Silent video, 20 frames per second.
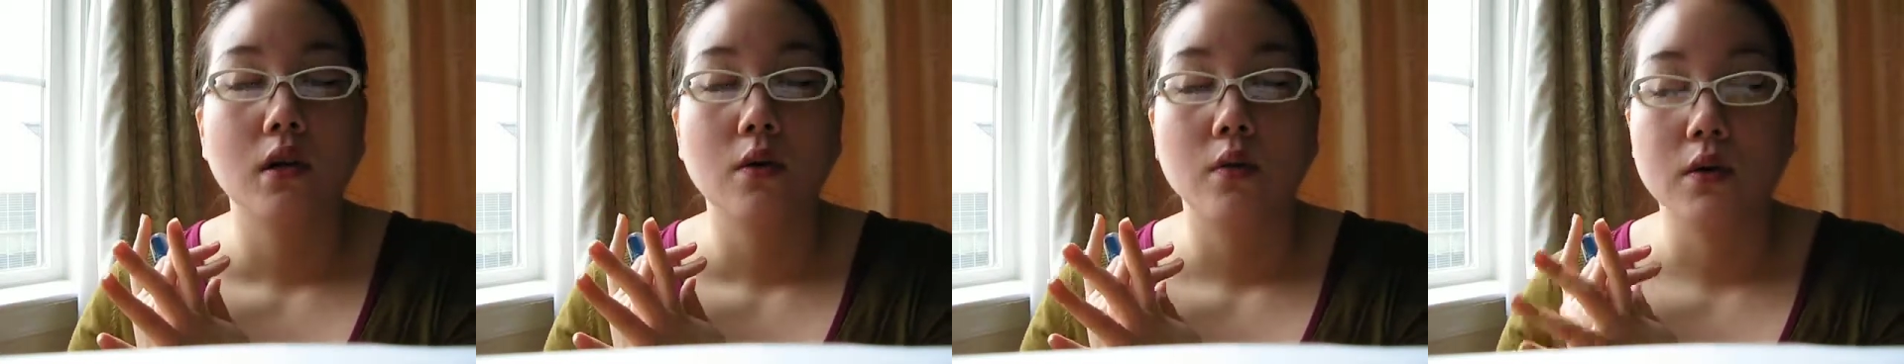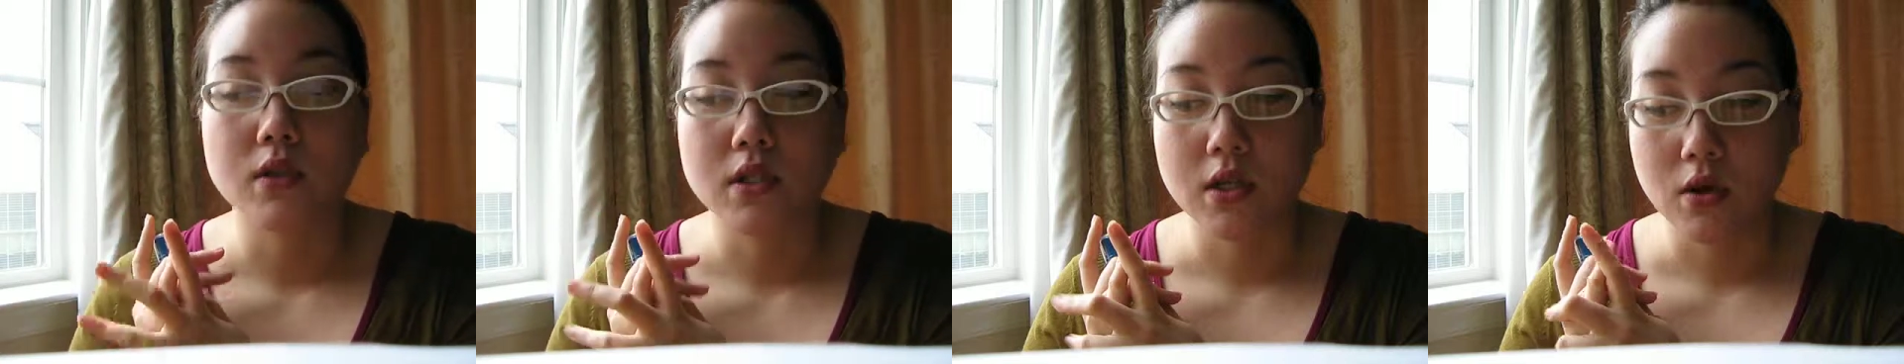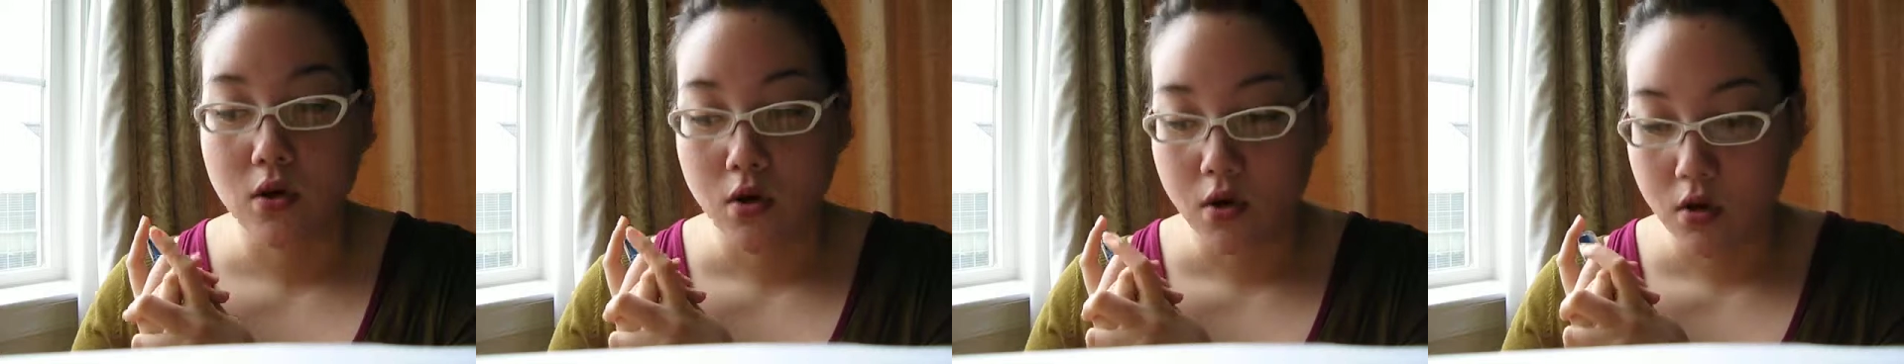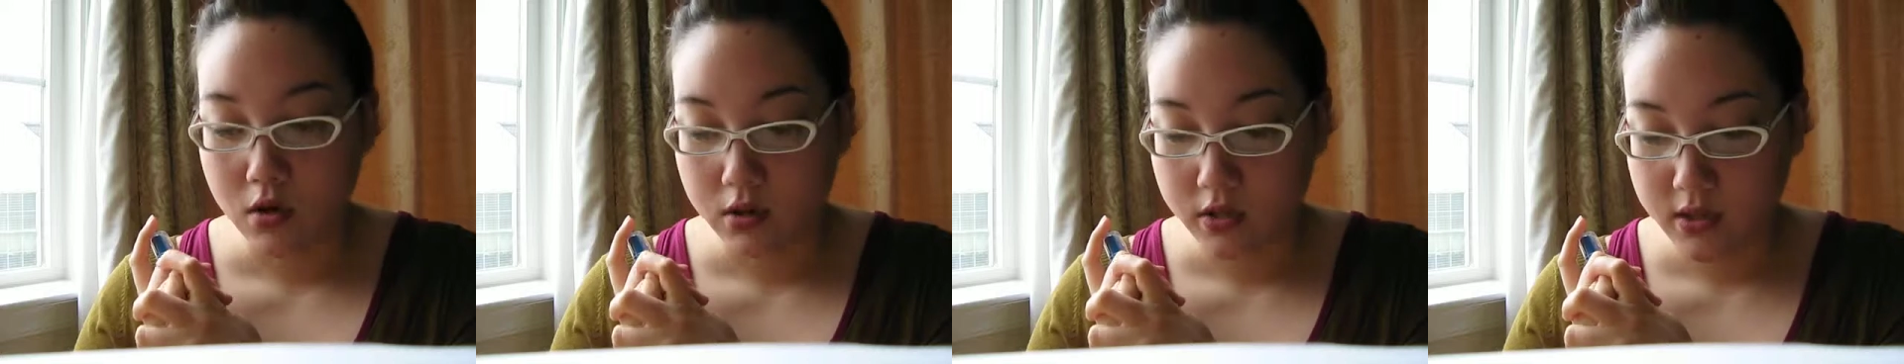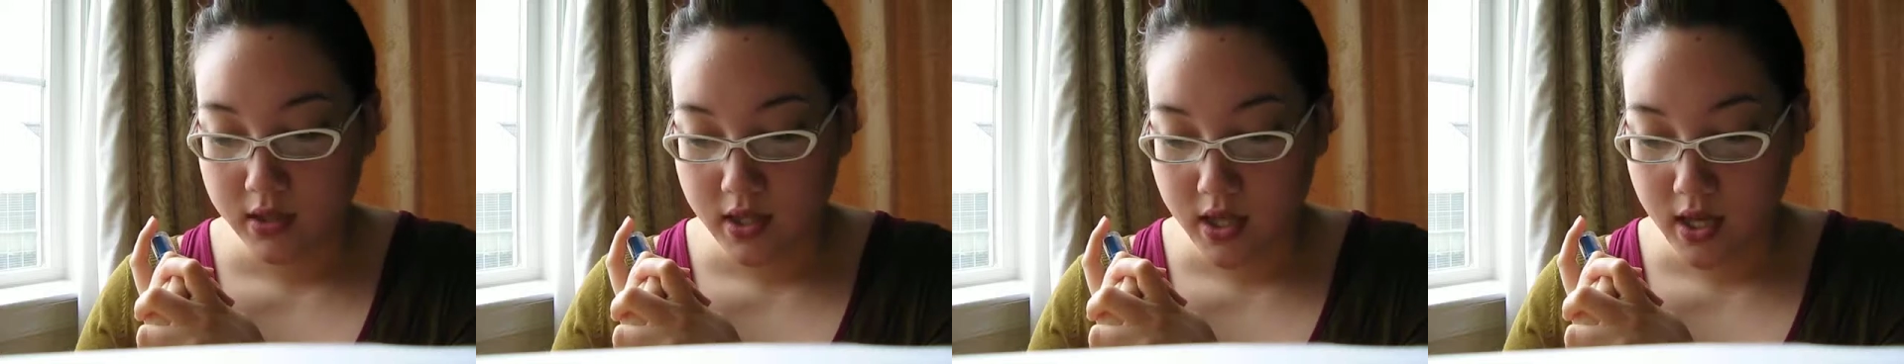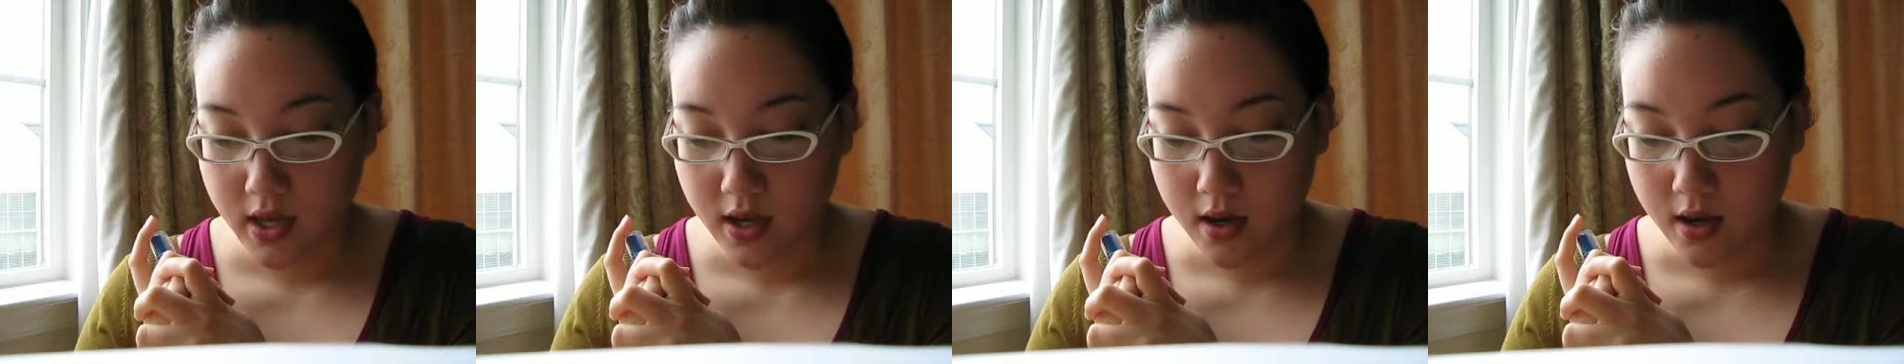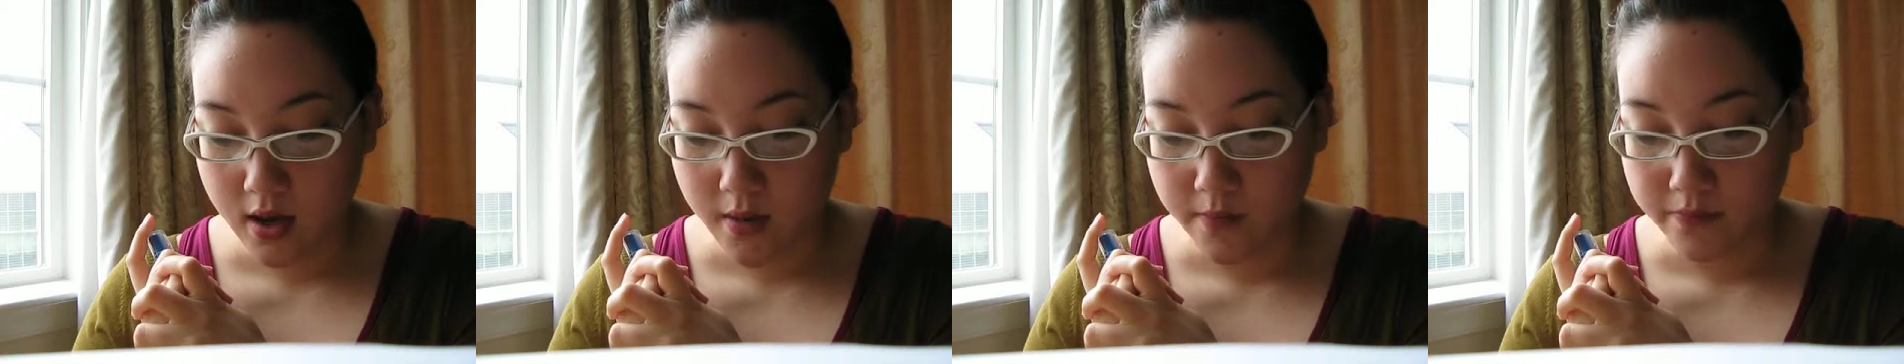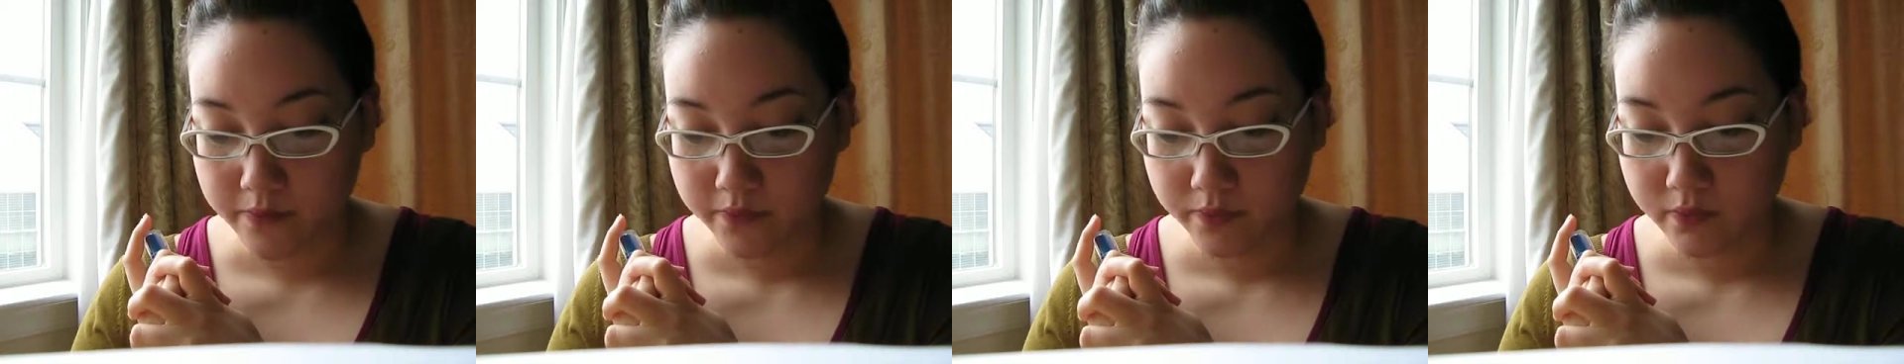what's it called?
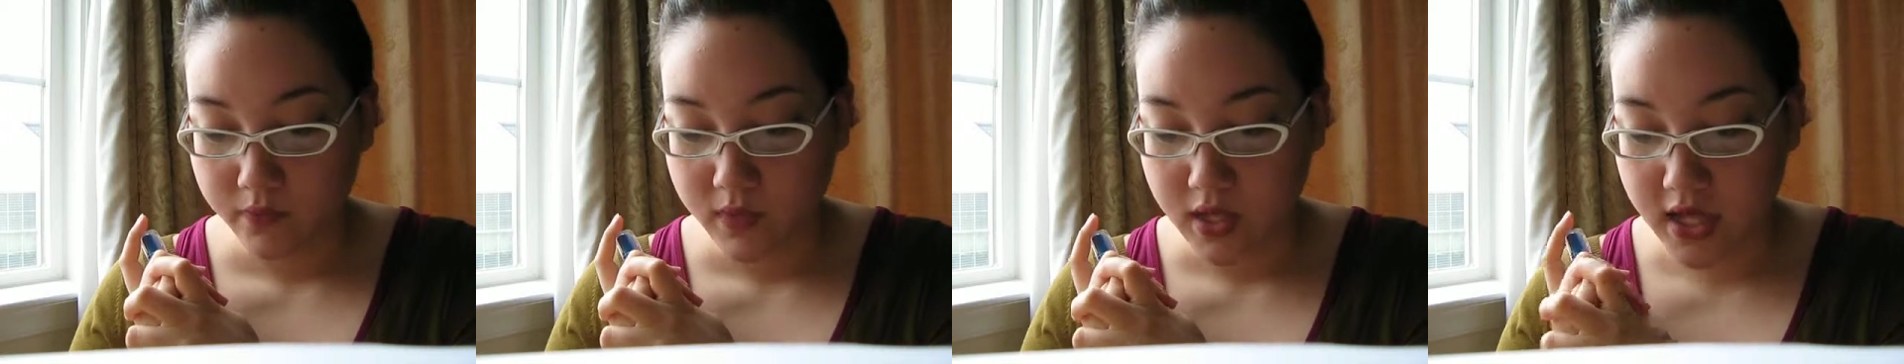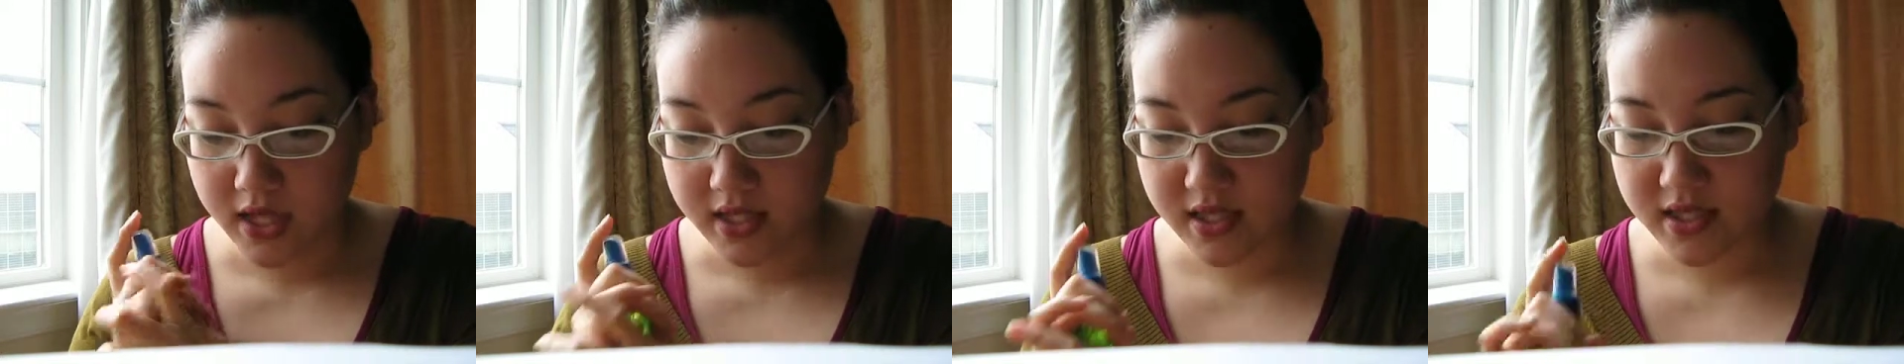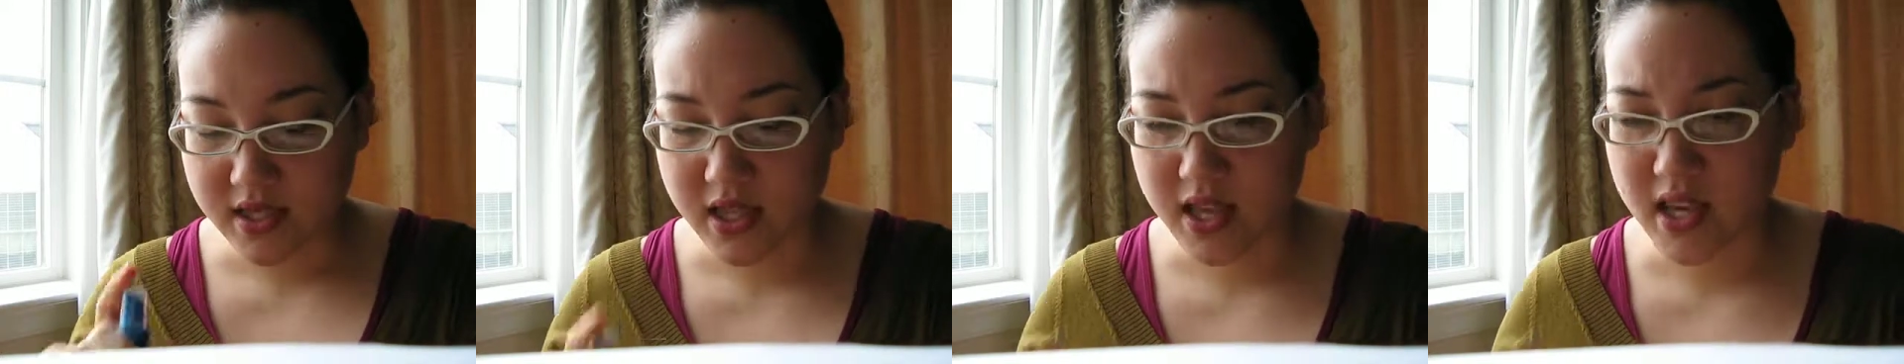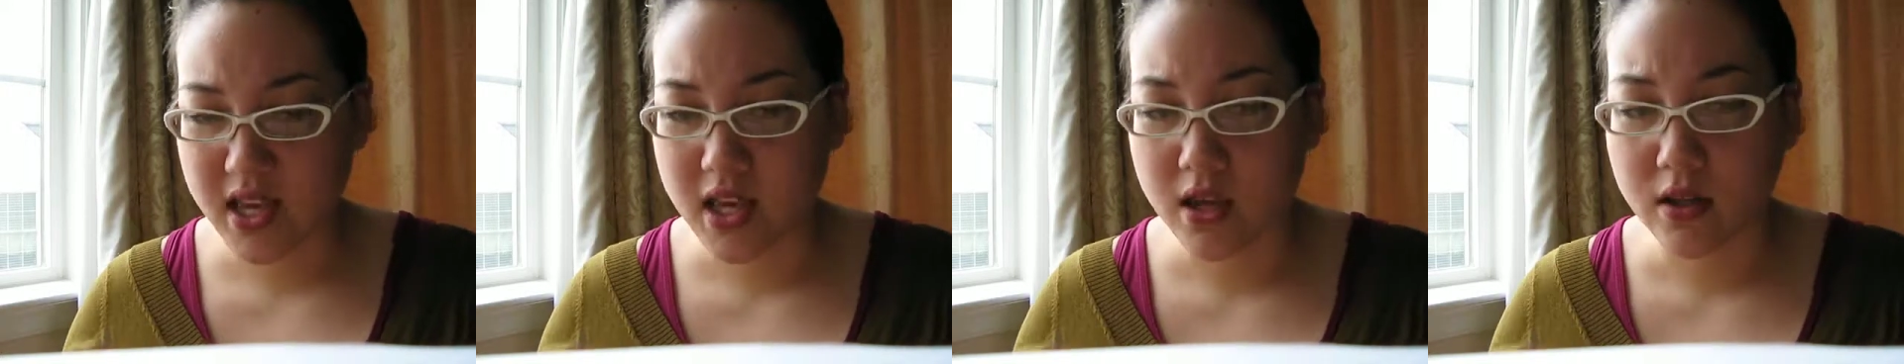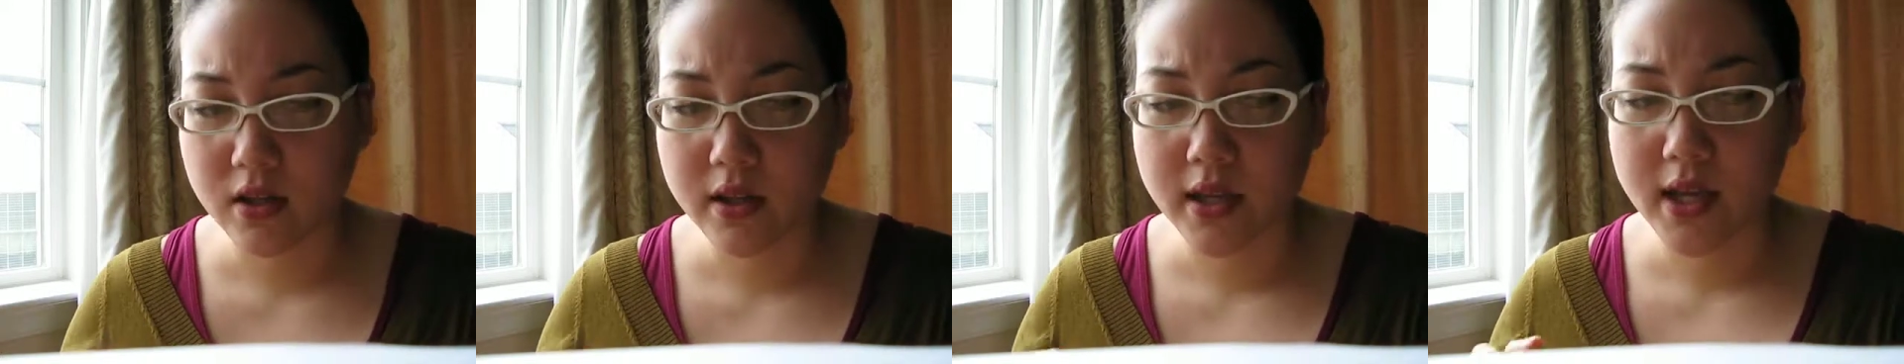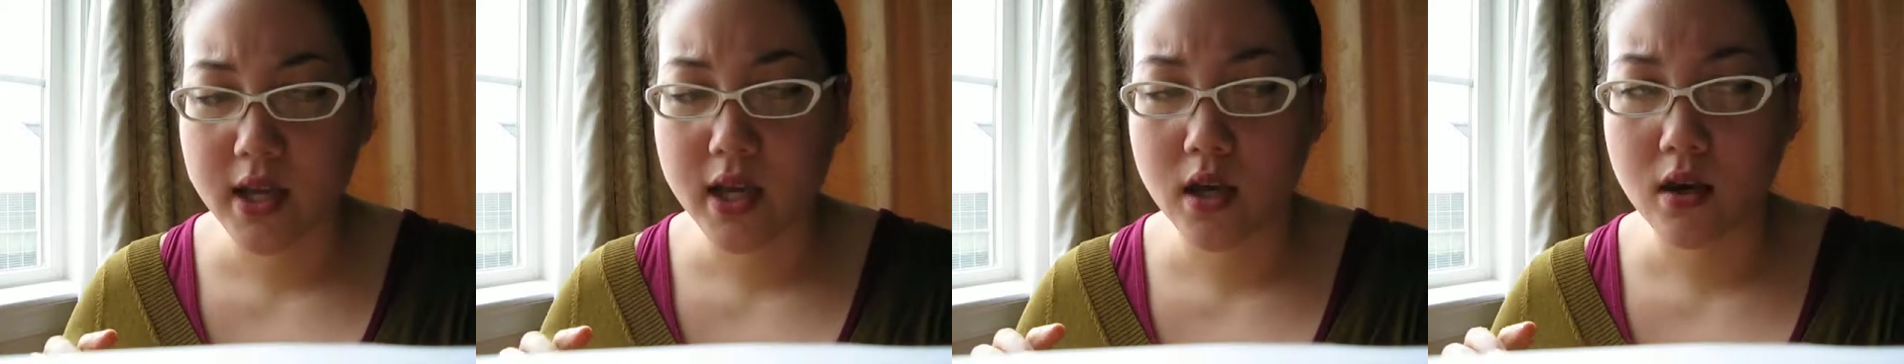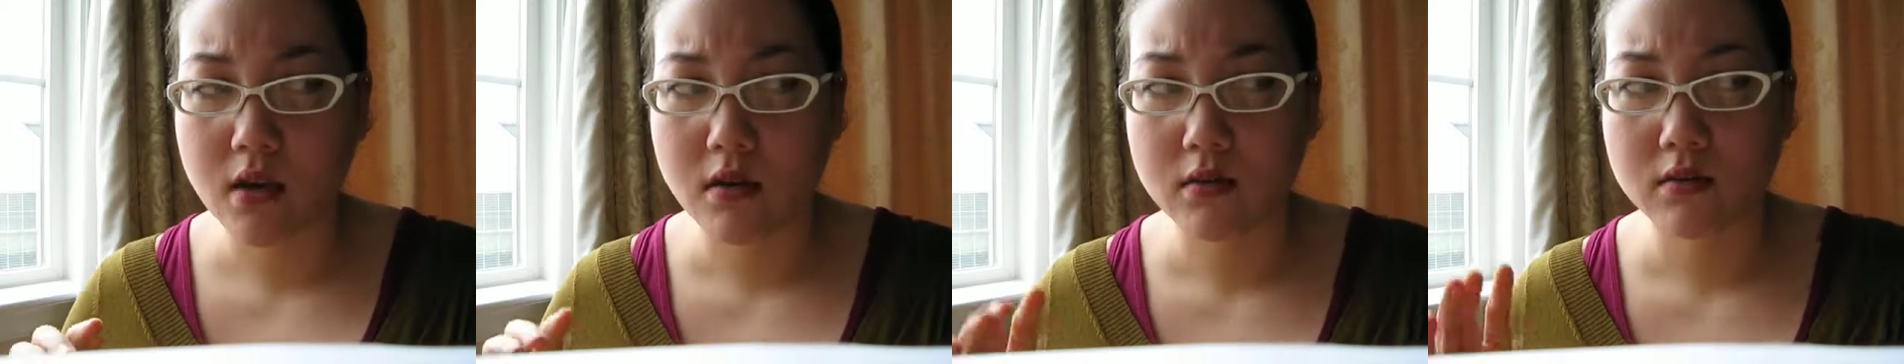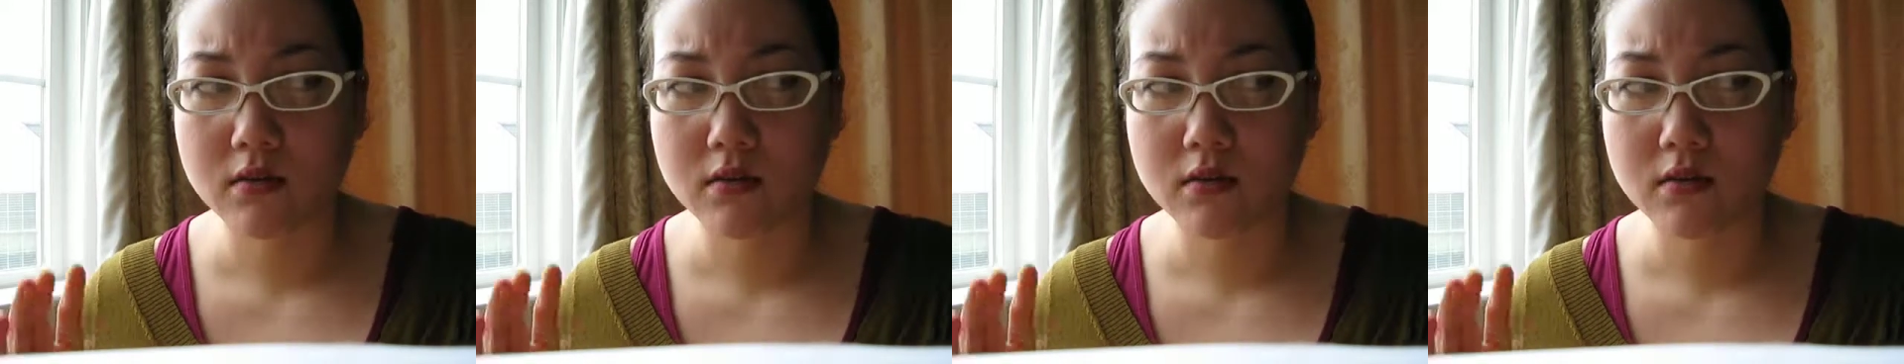It's the healing,